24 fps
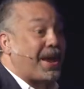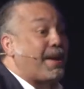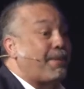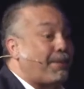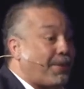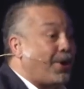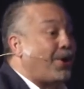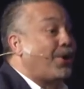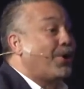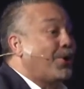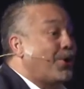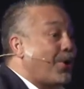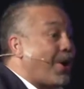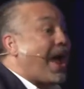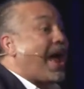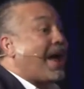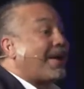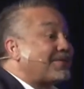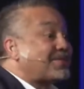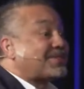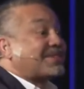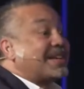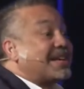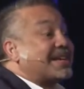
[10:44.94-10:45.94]
people who
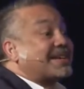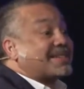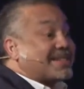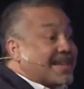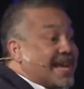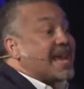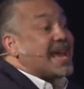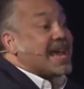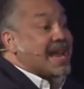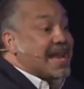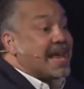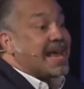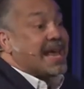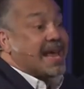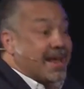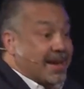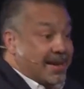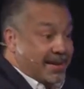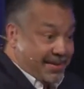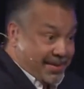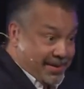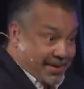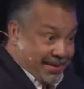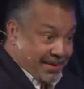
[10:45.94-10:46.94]
have
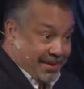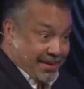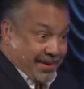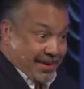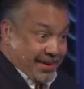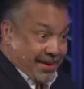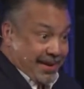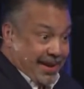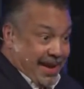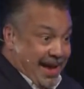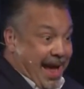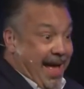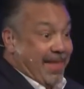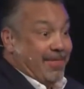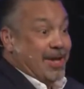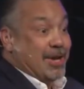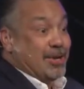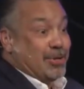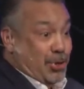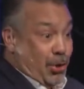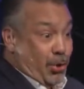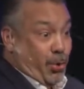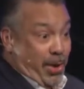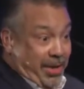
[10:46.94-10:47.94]
succeeded and
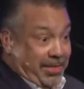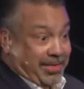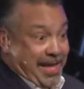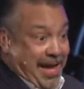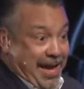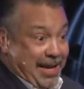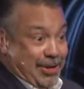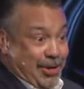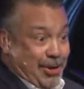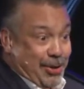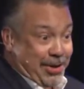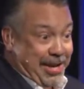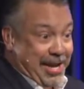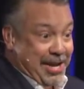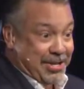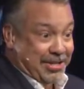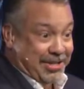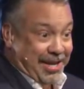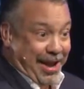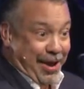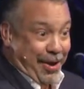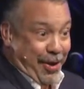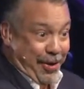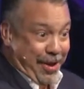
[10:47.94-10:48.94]
then do what they do. Can you
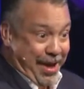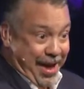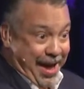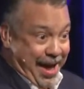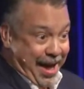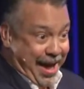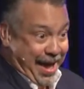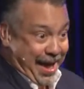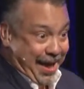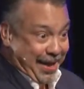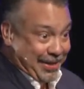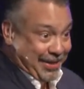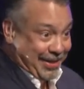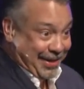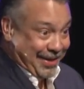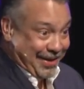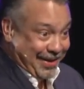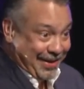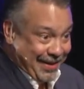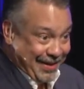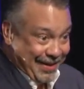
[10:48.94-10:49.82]
say, oh, yes?